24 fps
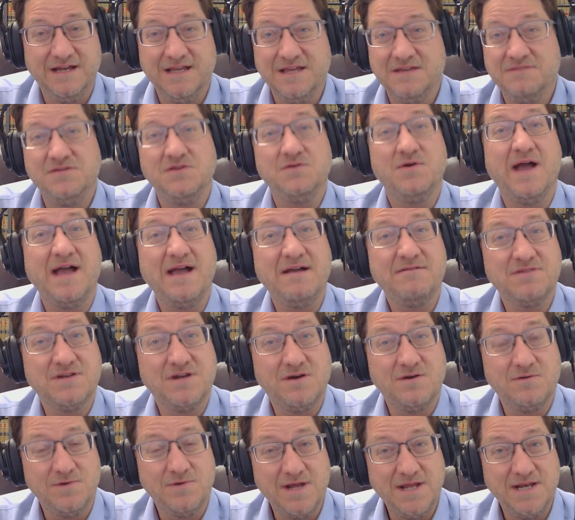If you haven't
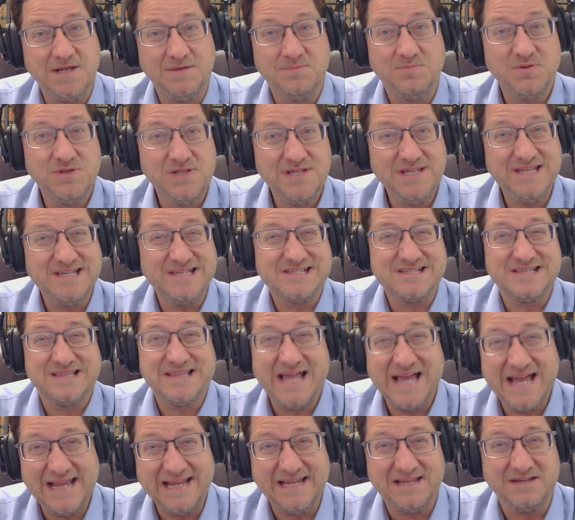already, please
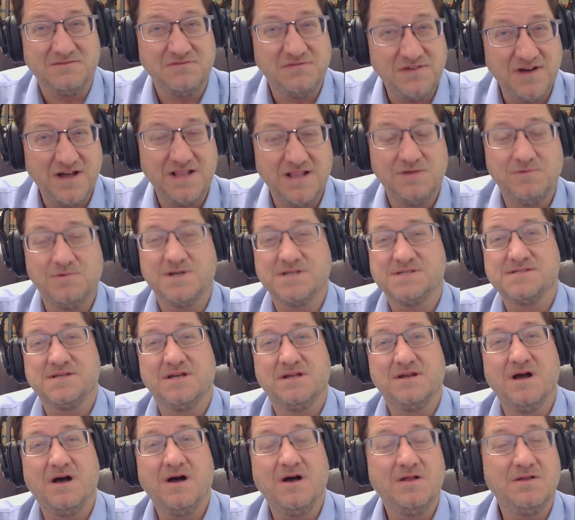like and follow us
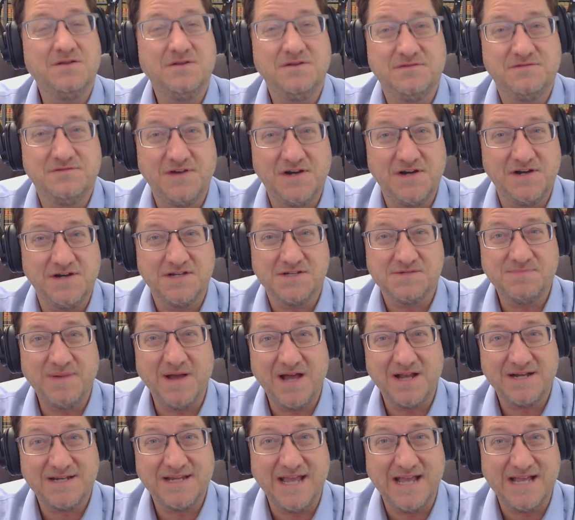on all your various
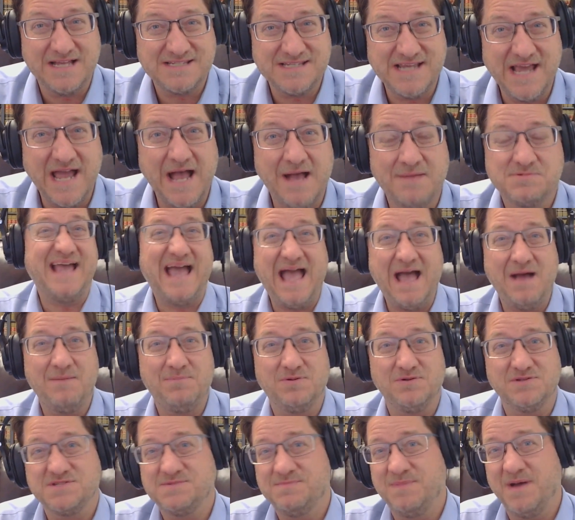podcast apps,
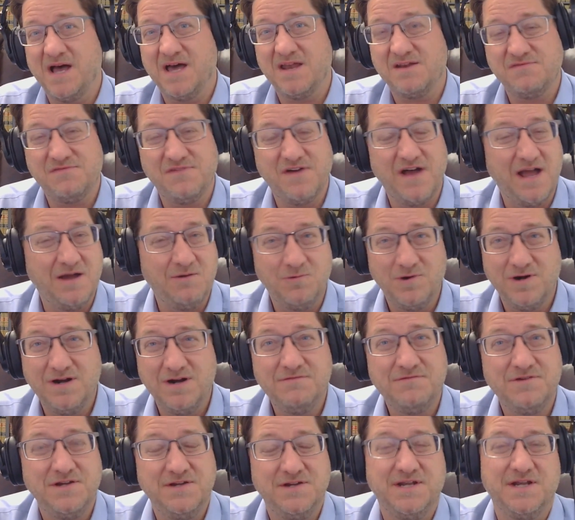Apple, Spotify,
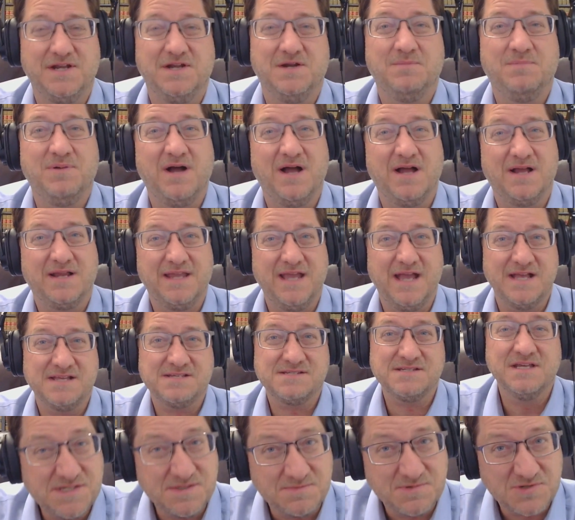wherever you get your
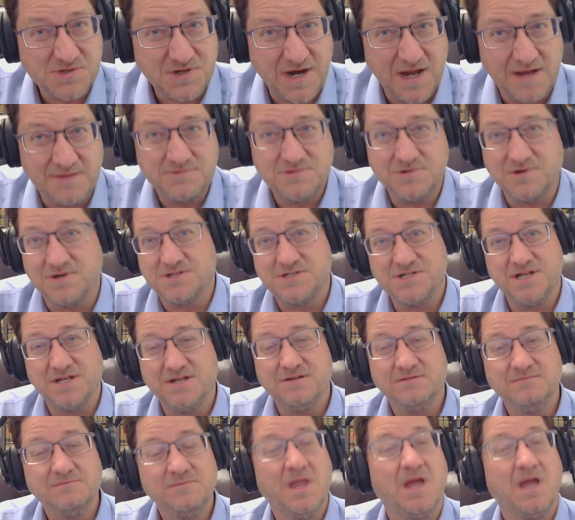podcast, and subscribe to our
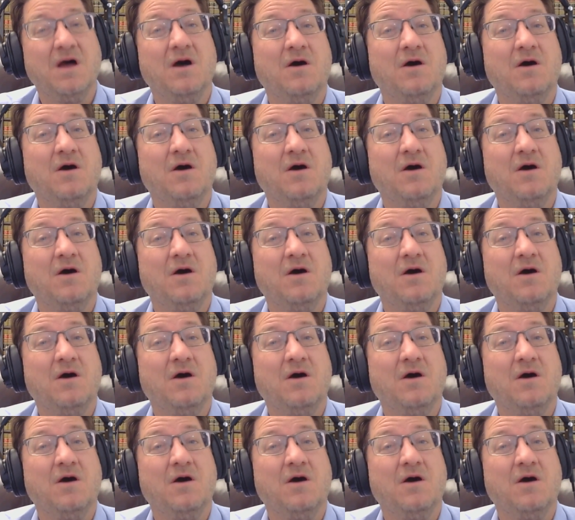channel.